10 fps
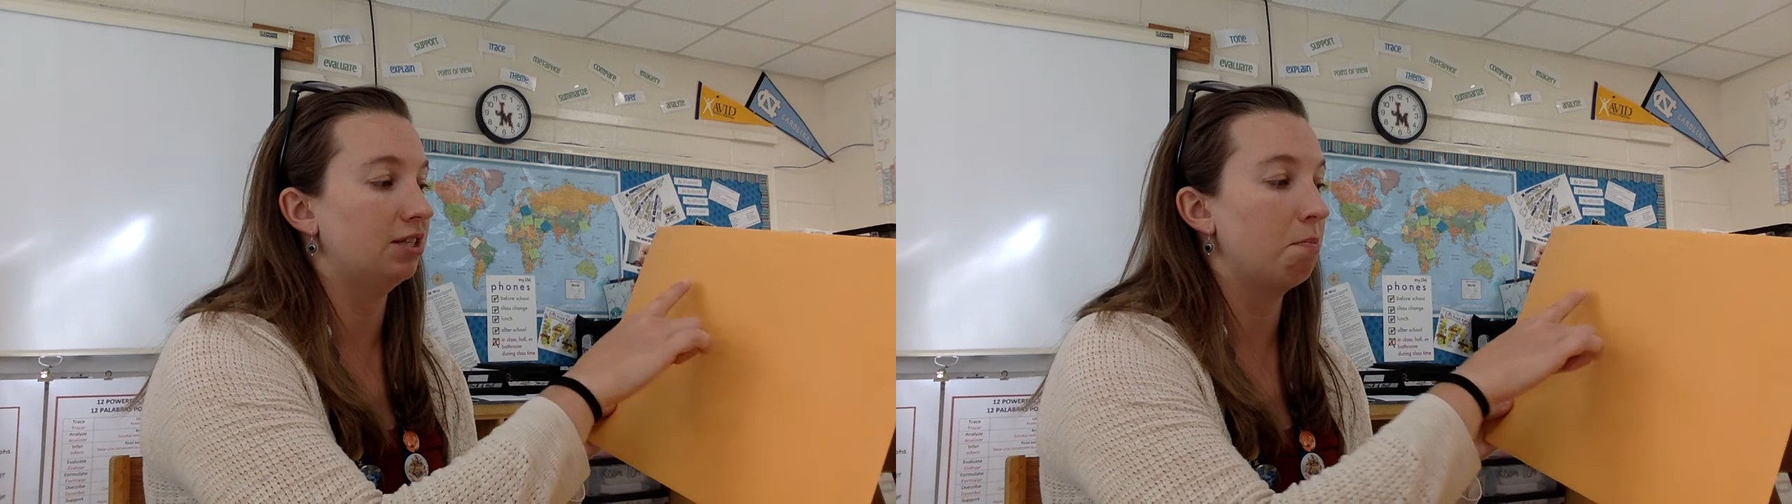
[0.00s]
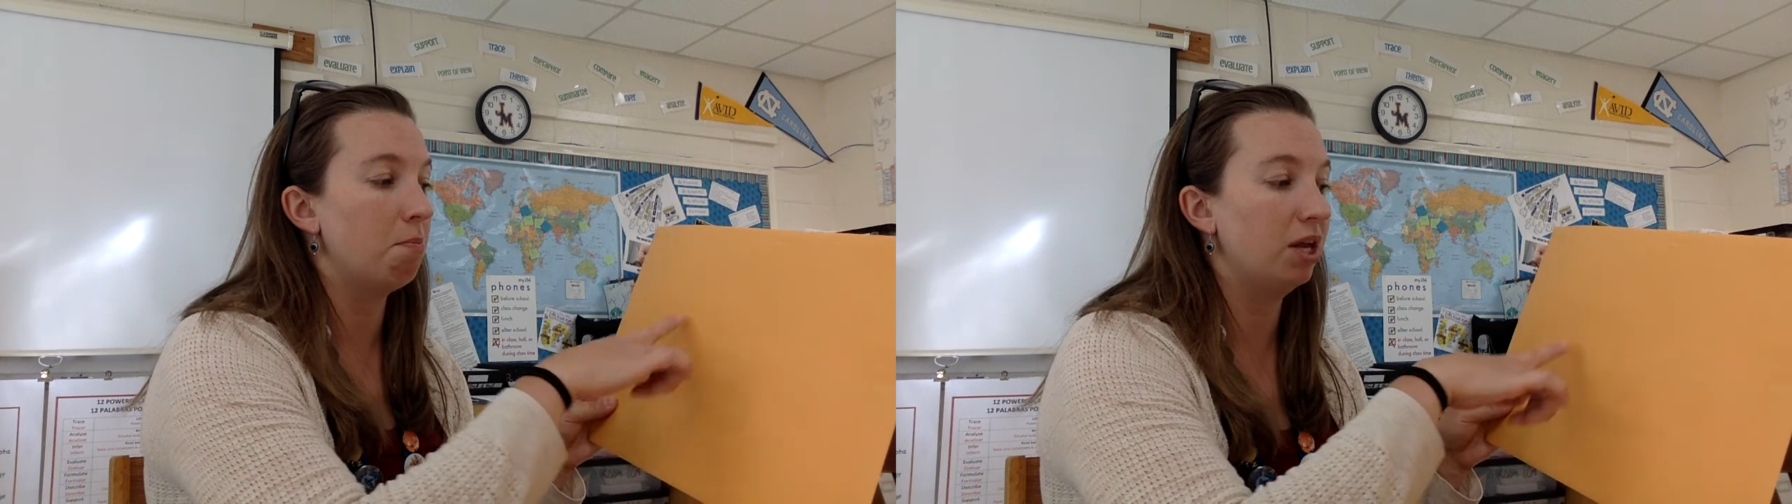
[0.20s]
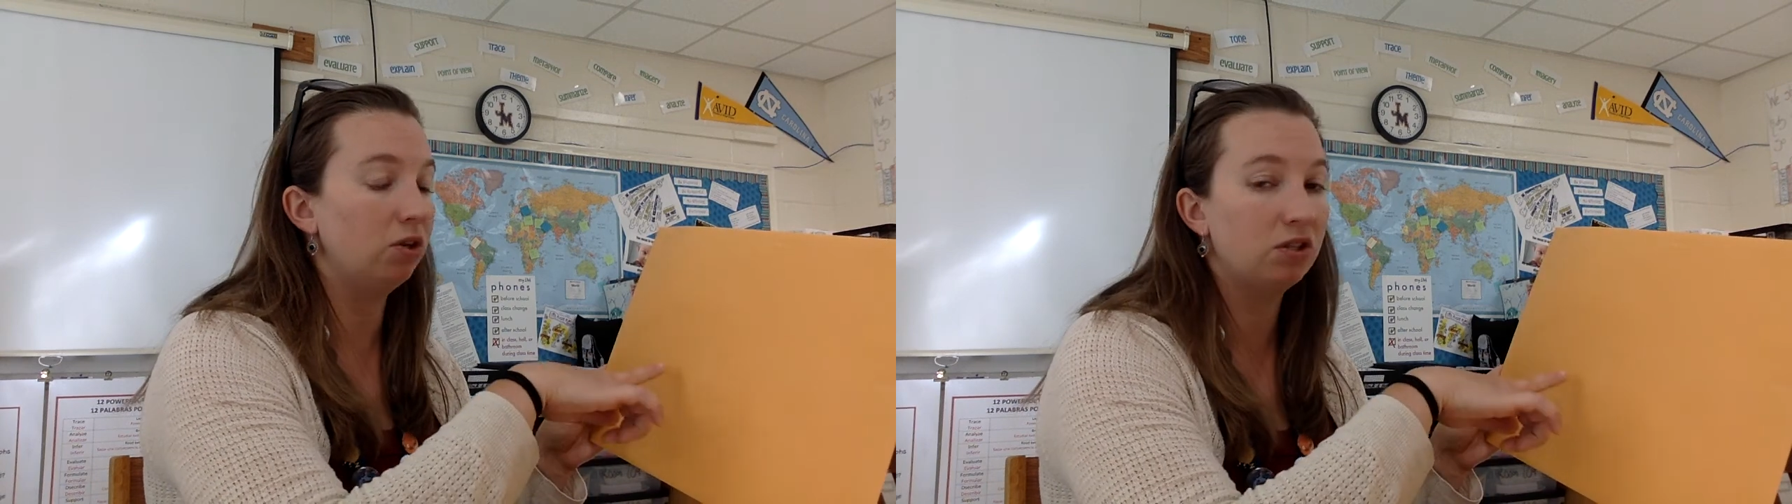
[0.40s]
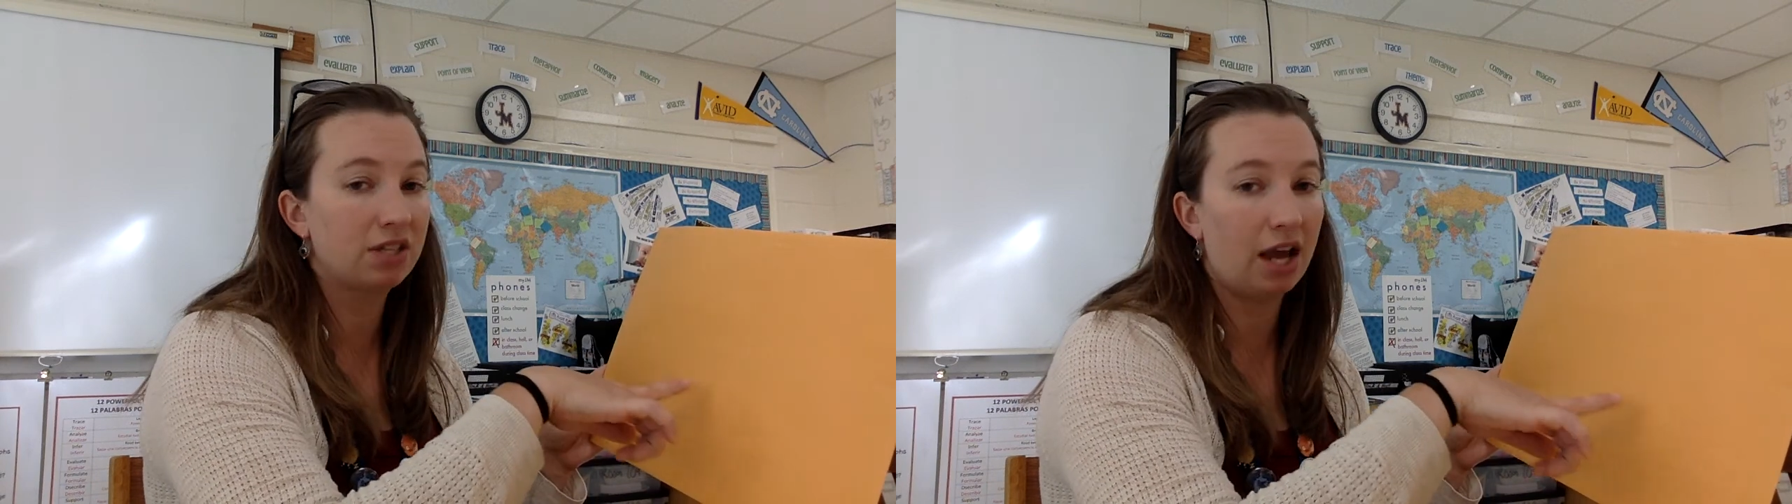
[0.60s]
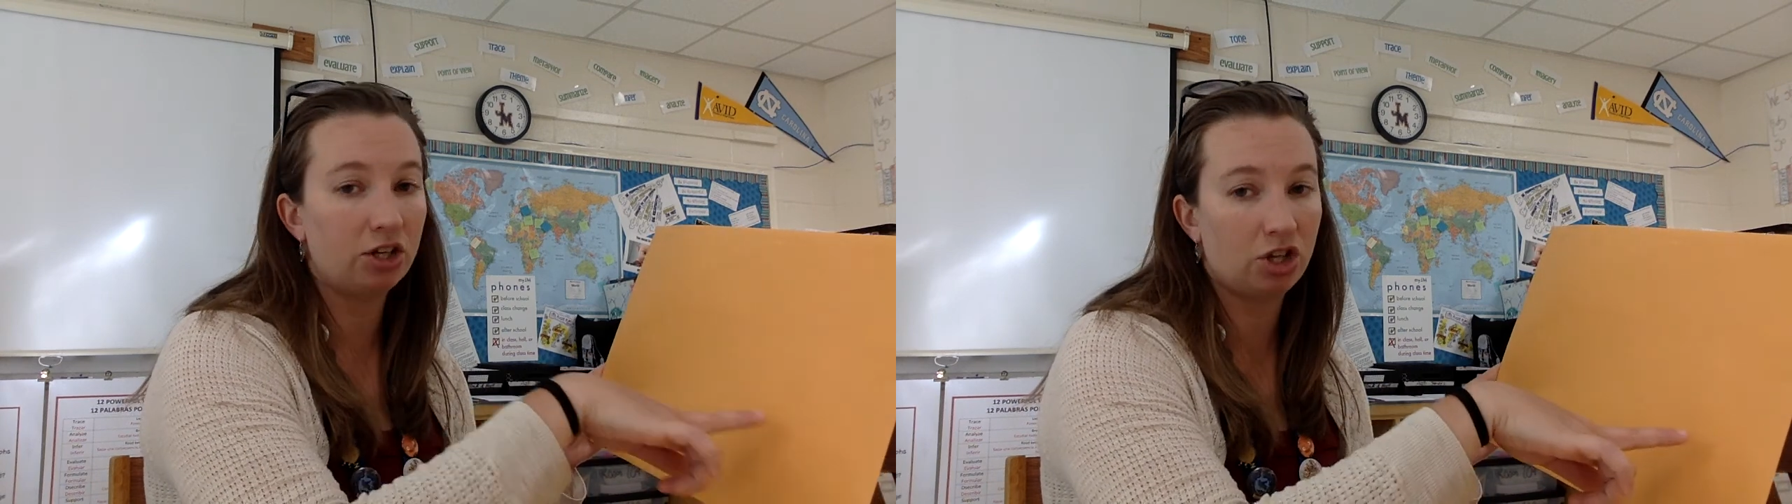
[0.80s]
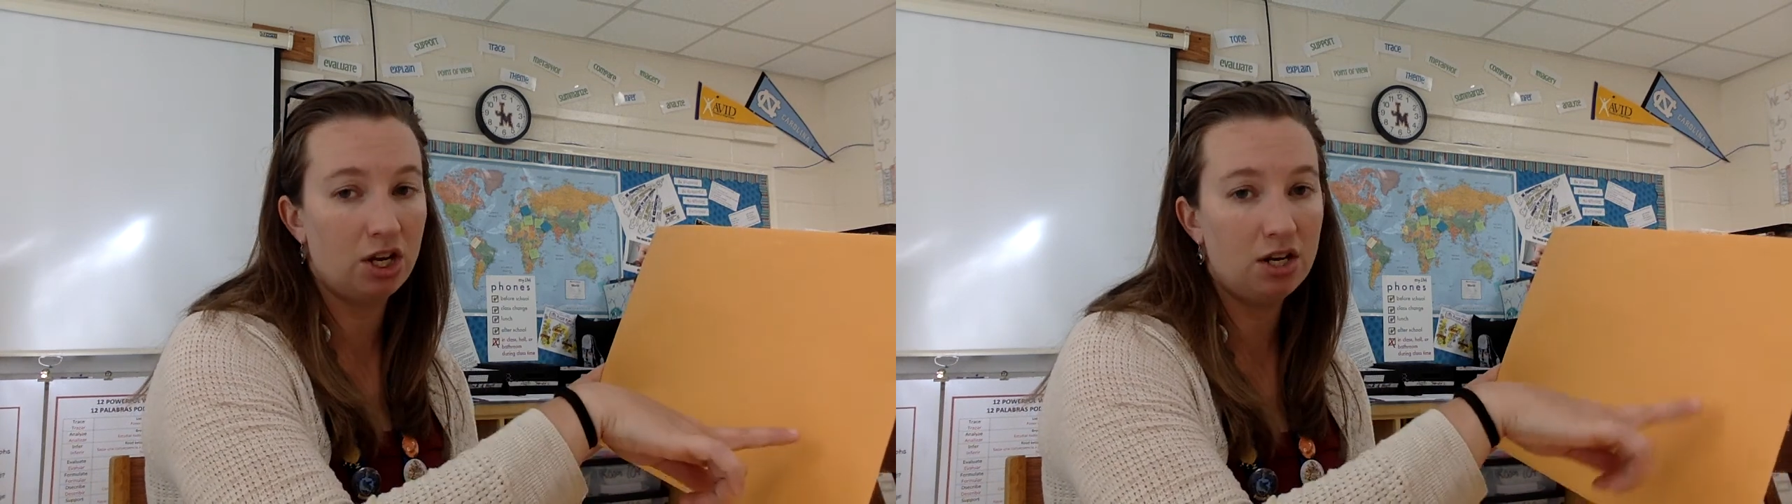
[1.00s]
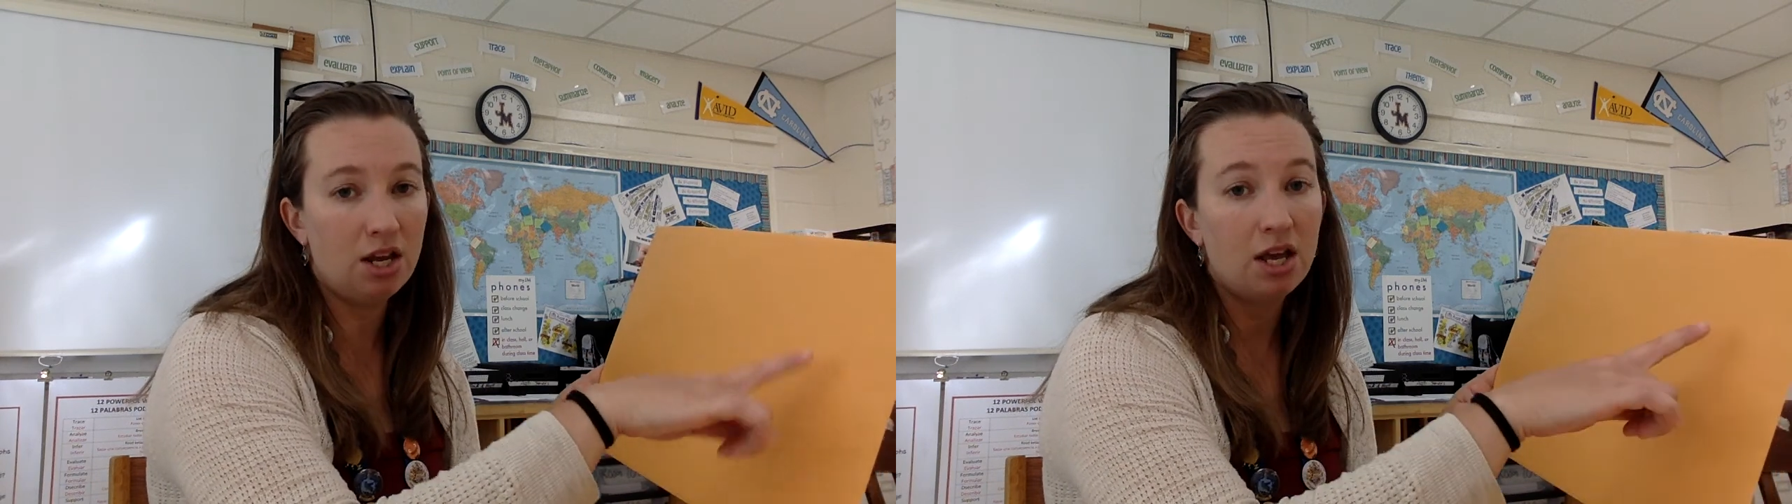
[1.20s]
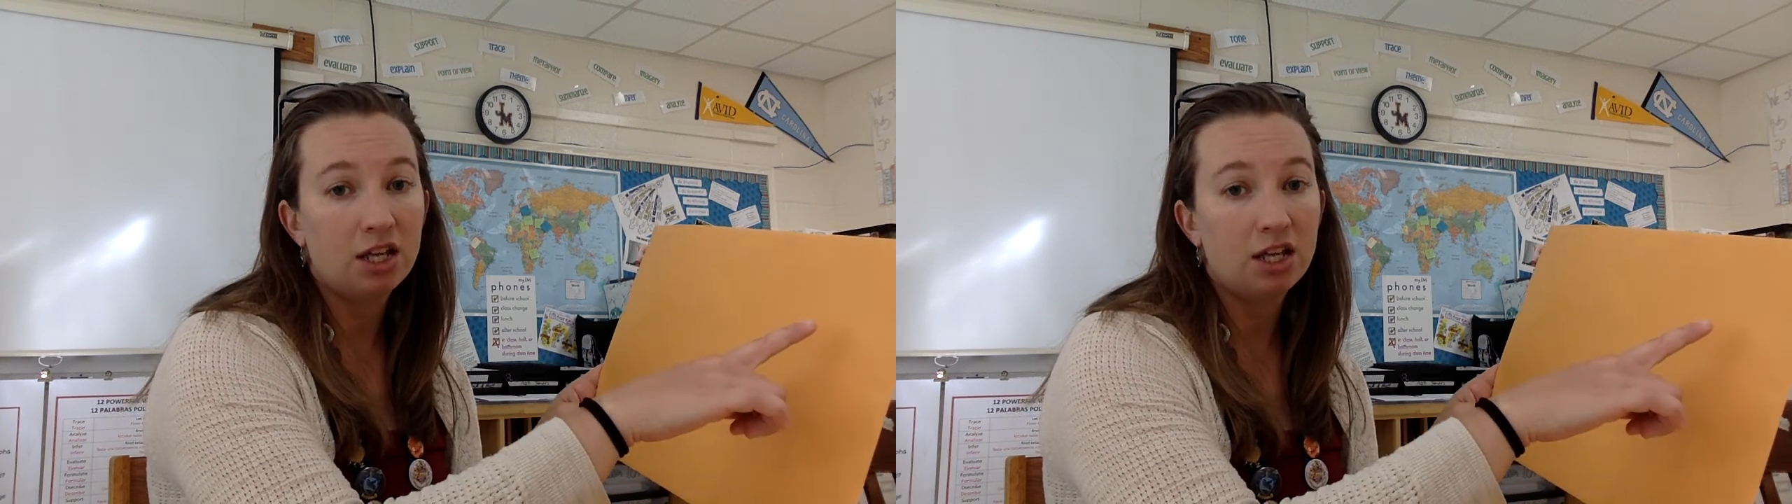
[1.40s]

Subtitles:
middle section